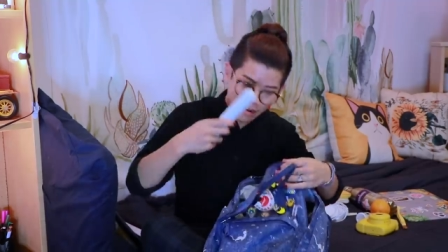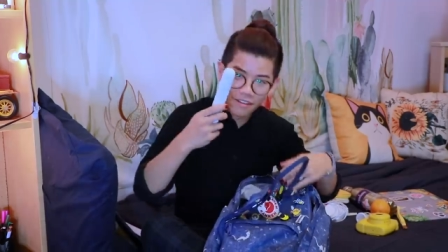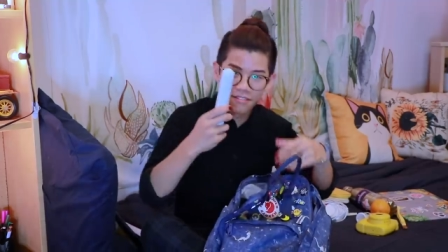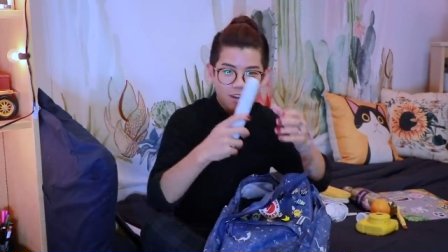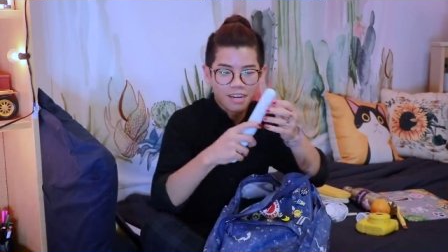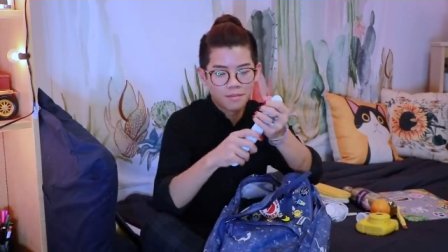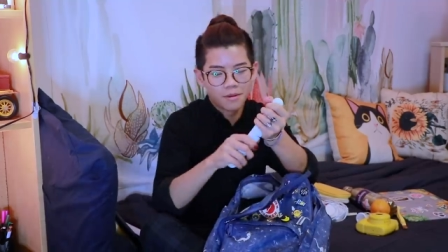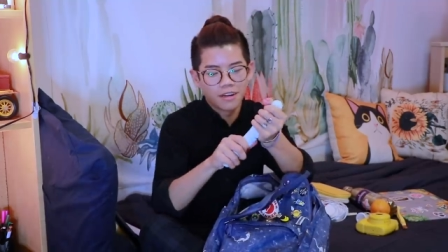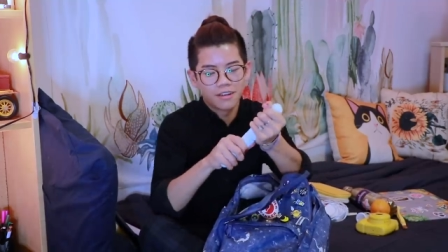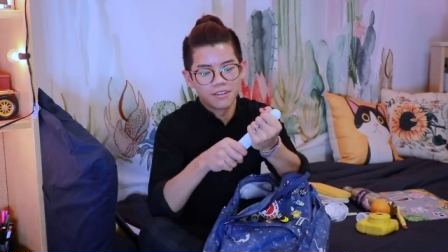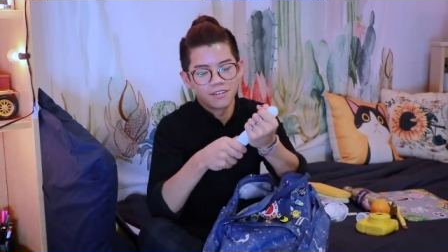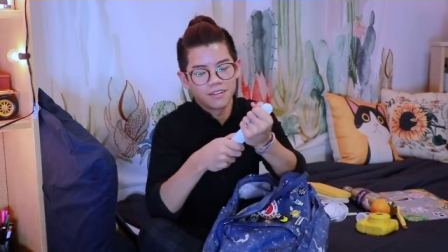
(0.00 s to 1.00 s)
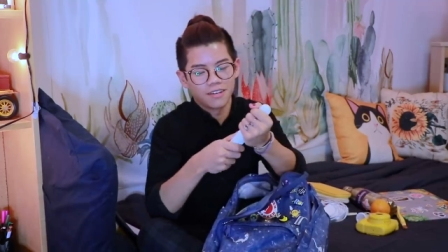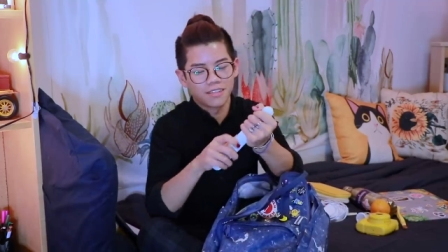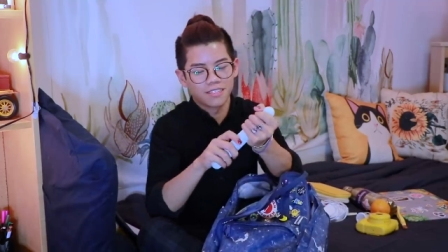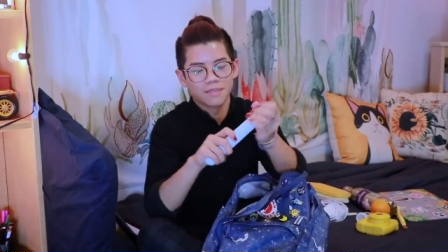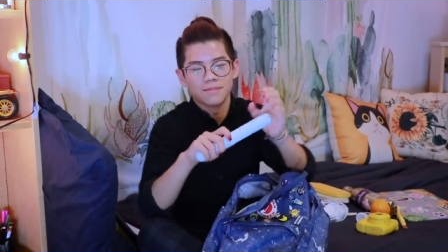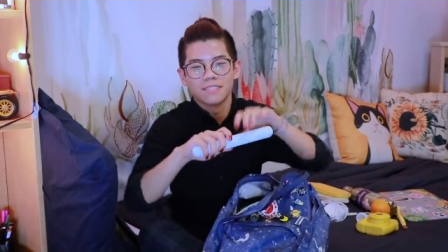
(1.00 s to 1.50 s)
my vibrator,
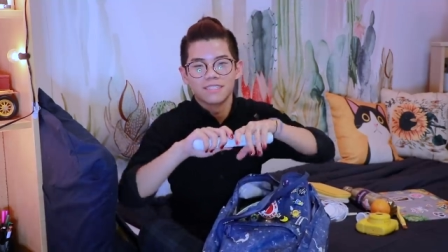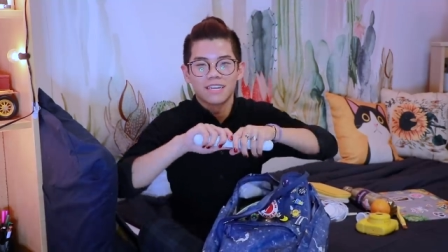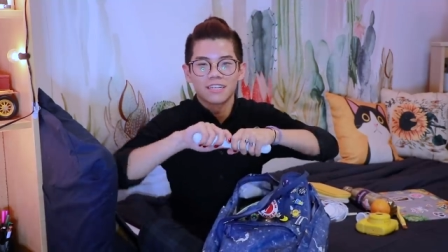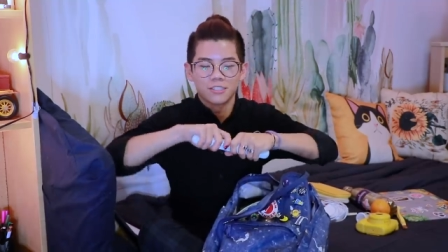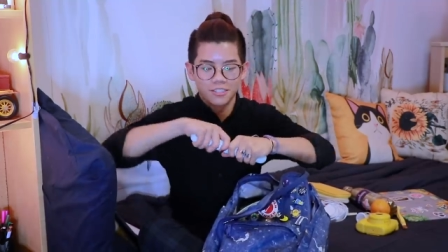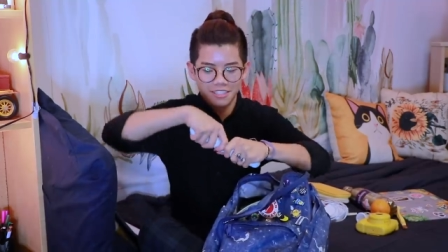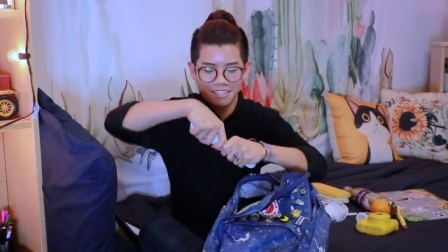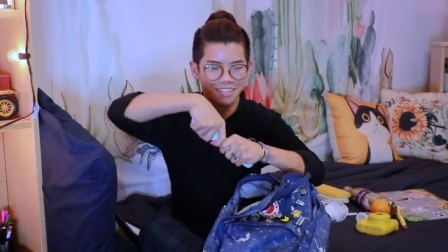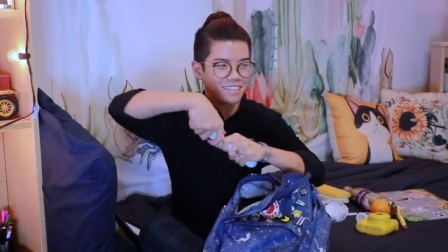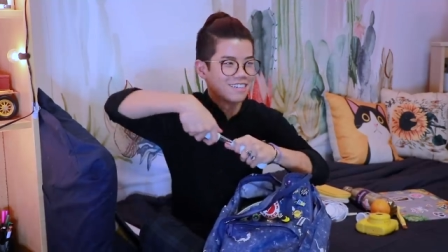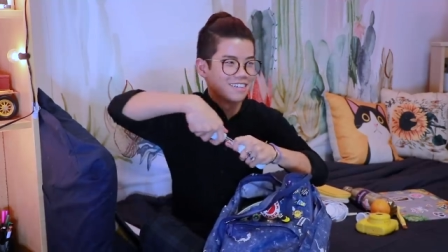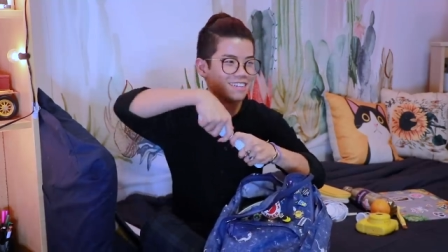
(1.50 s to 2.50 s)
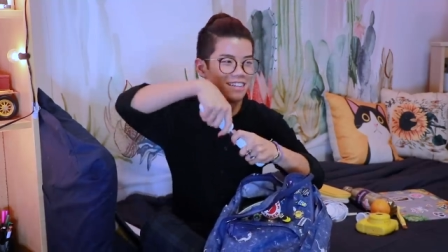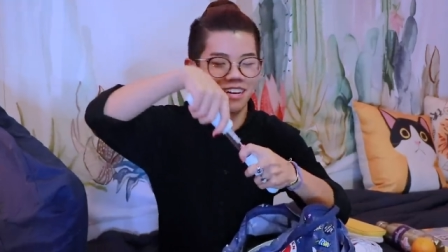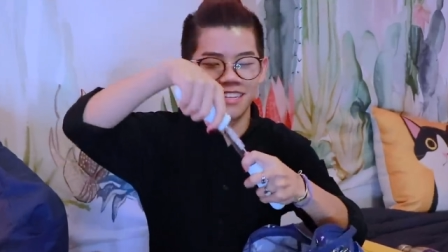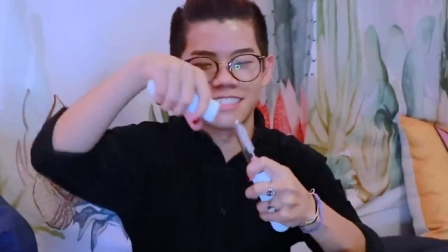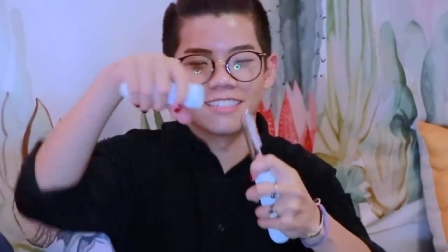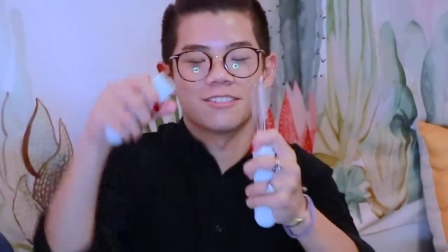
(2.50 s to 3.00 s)
except this is actually a
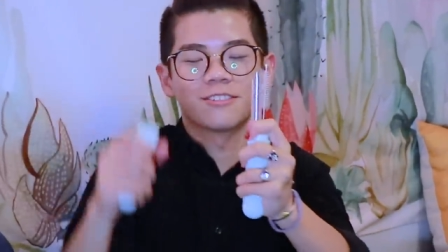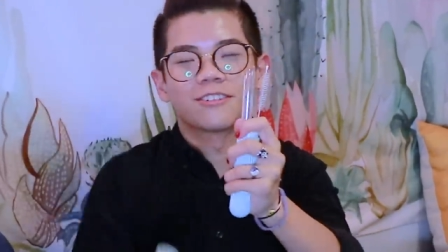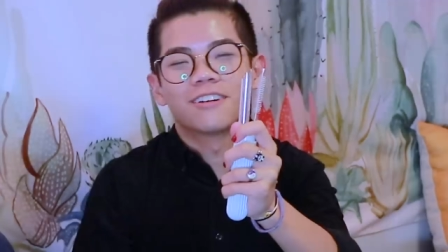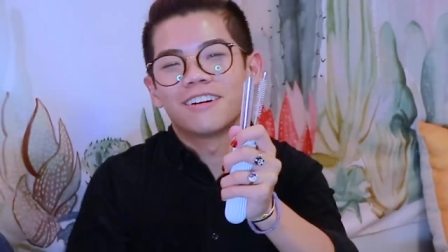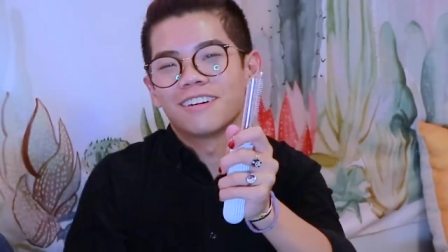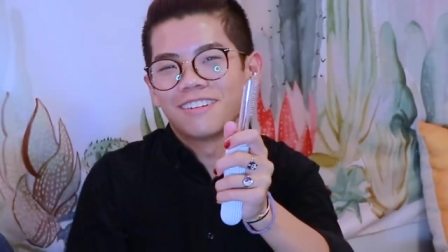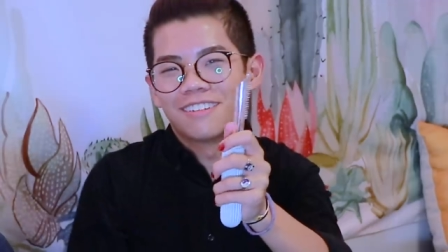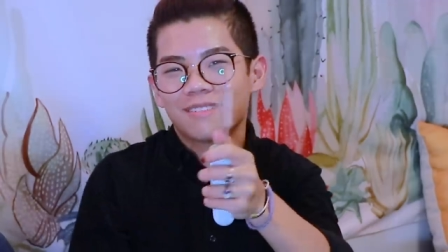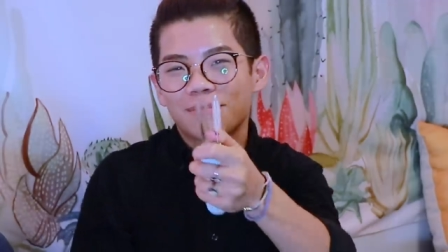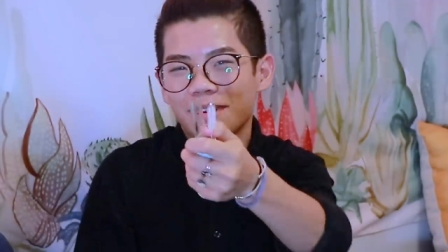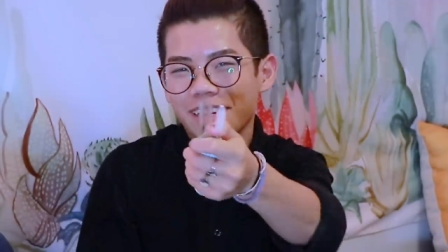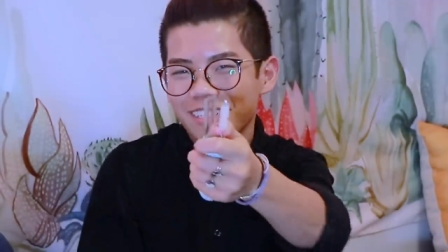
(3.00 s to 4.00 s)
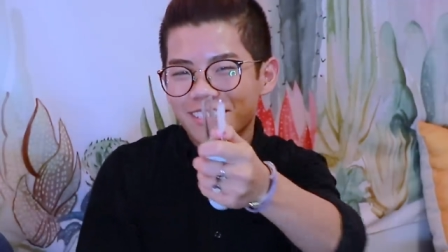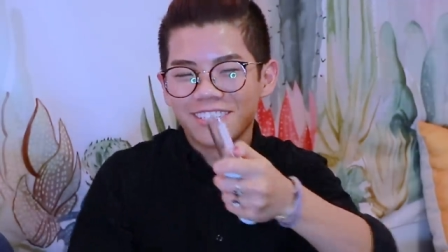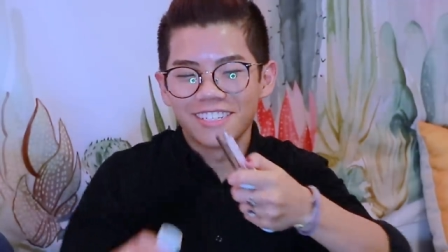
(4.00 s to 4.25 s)
glass straw. I